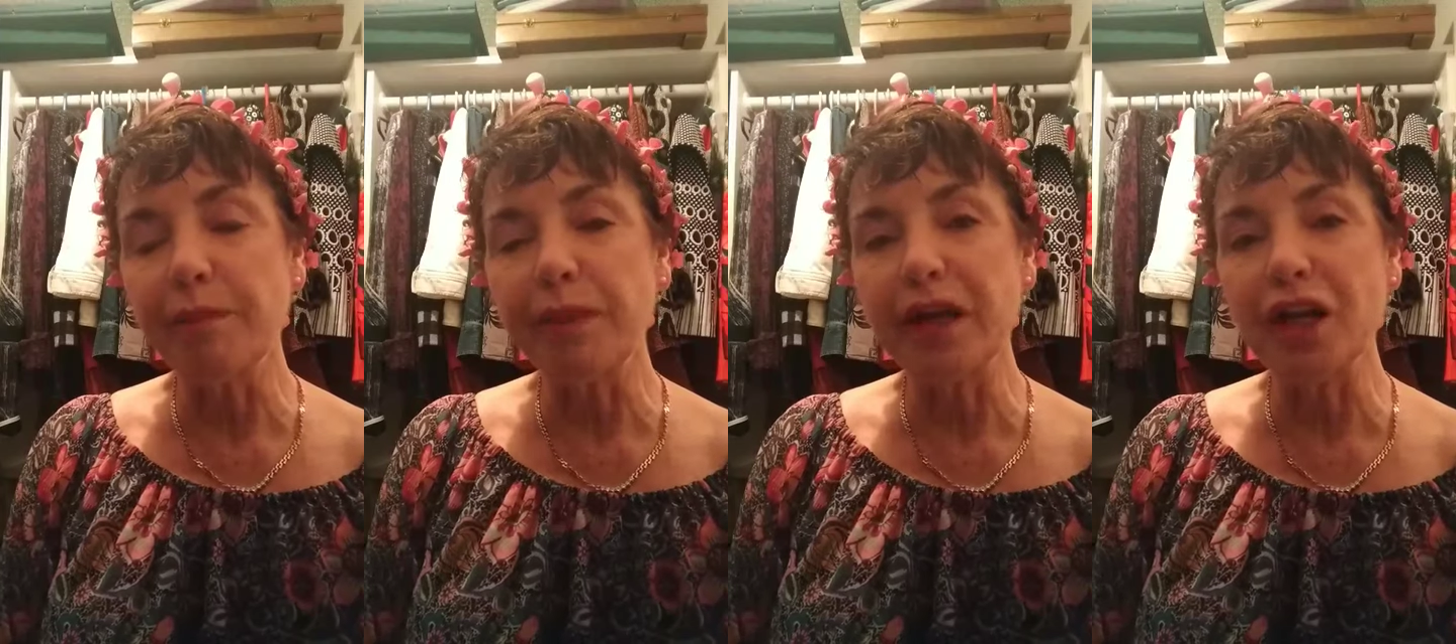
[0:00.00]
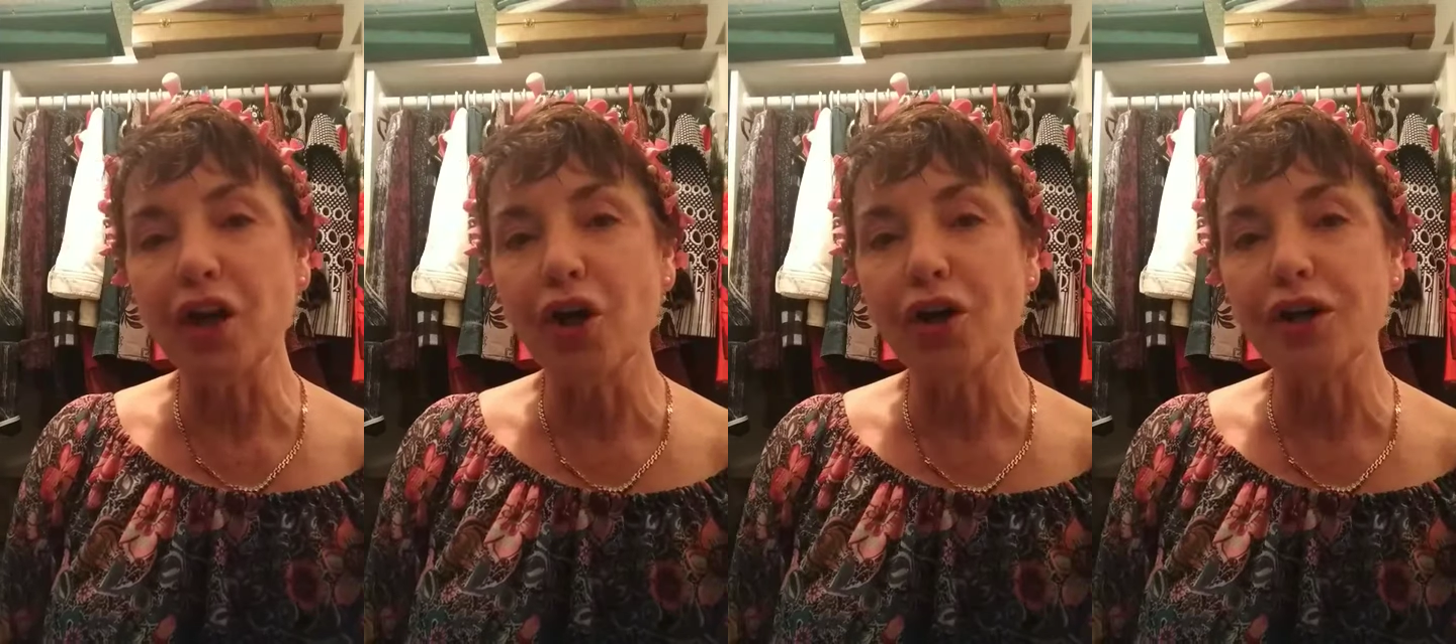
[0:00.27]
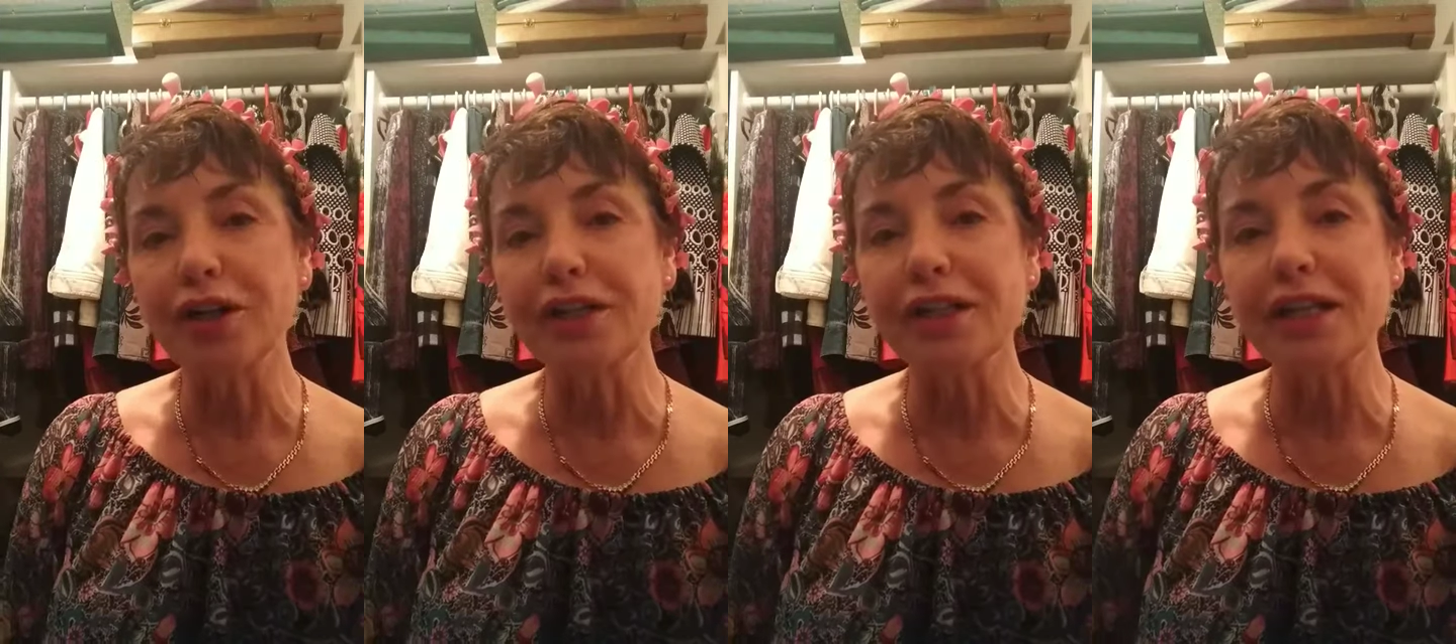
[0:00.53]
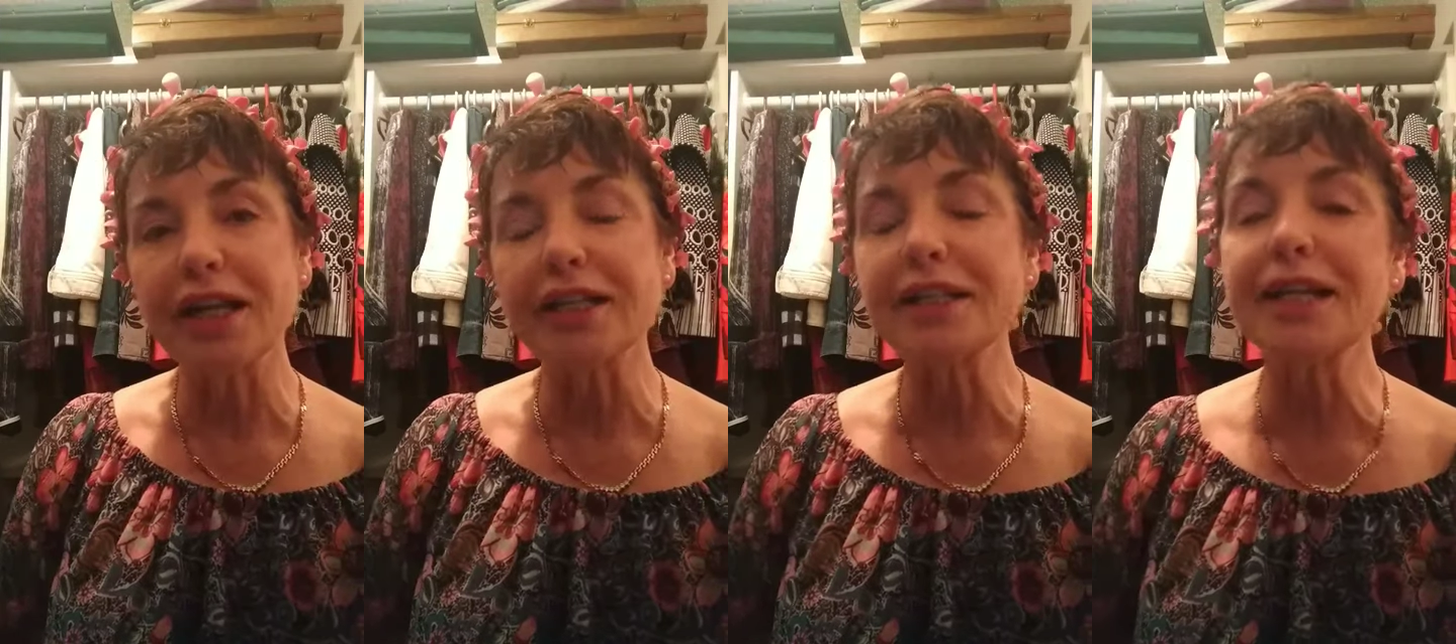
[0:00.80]
because
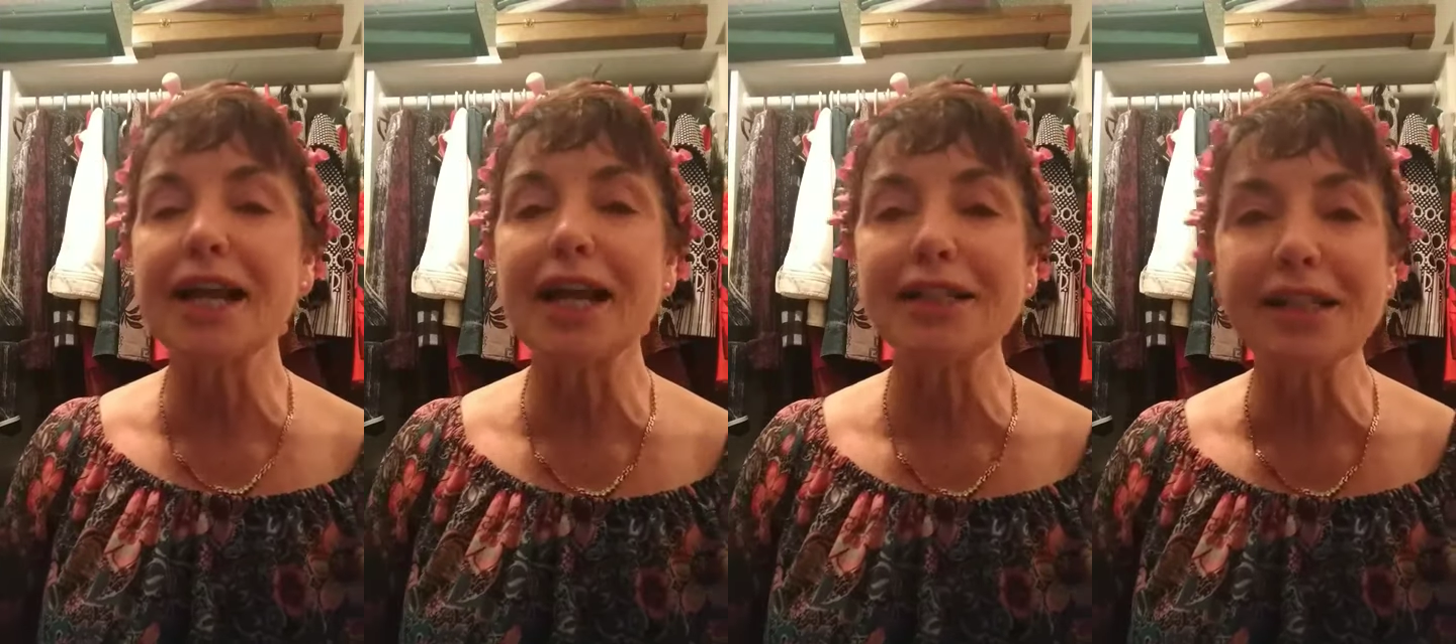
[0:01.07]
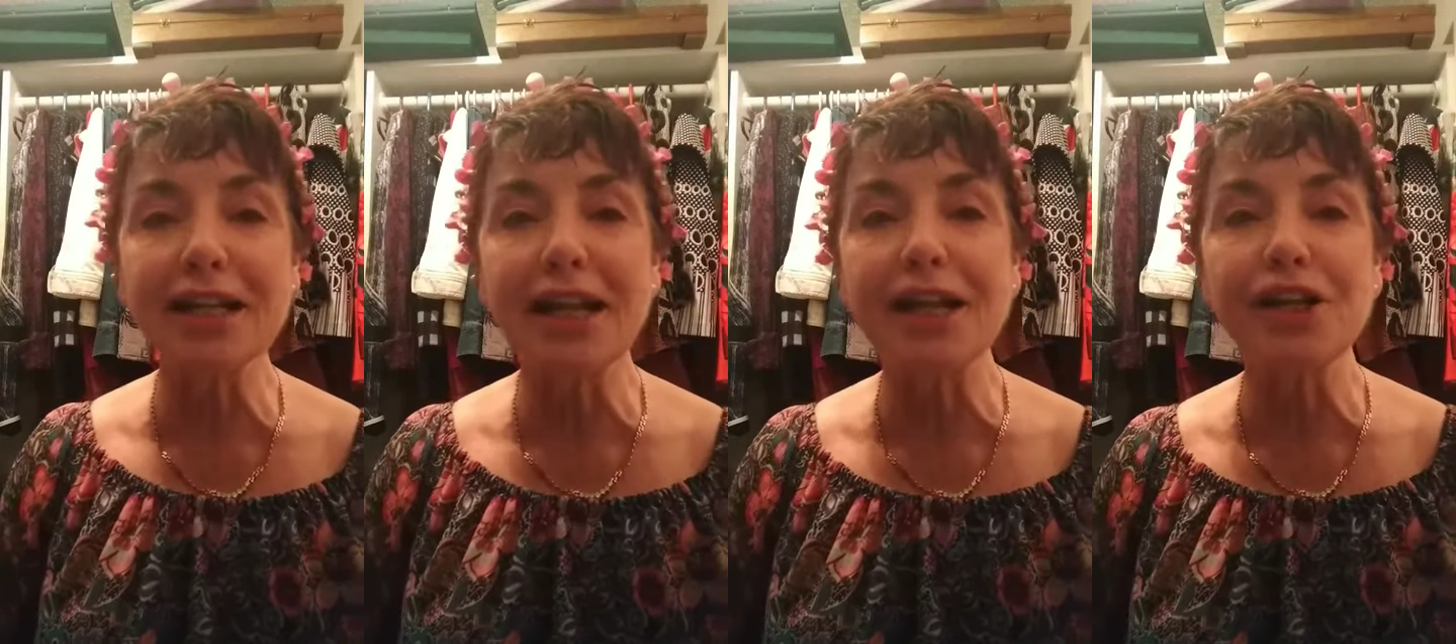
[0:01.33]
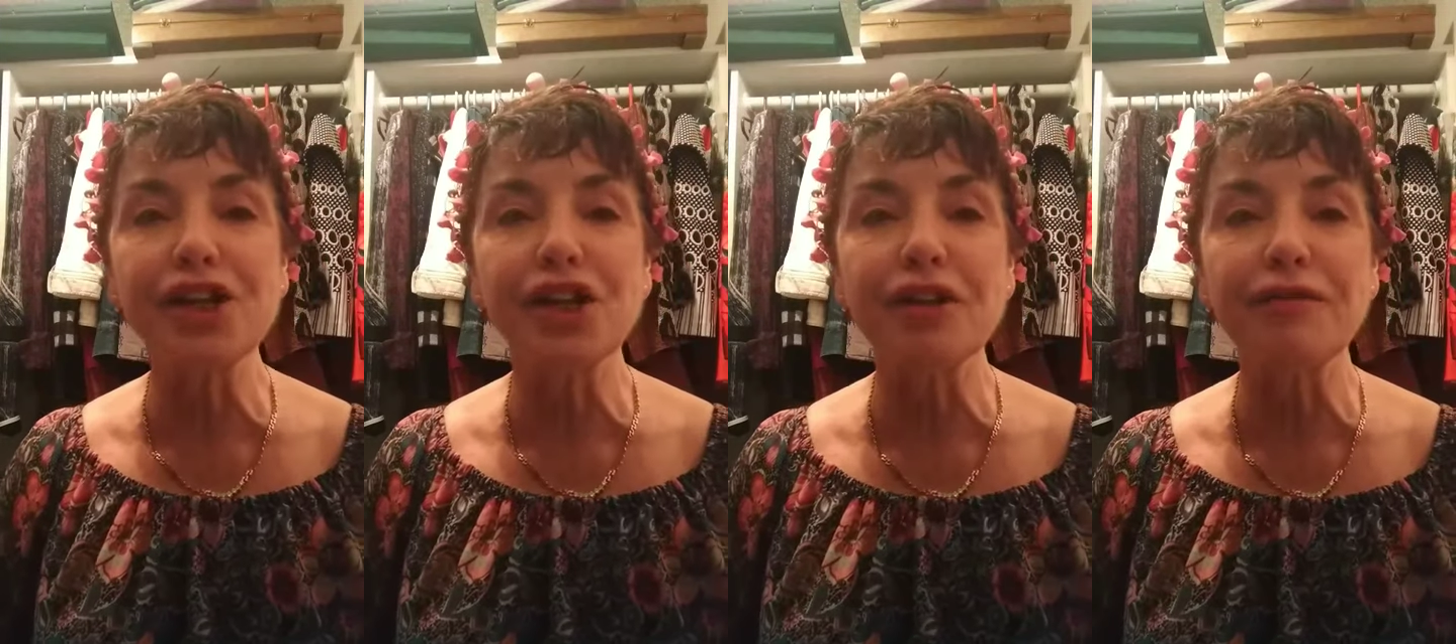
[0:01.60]
it's a cancellation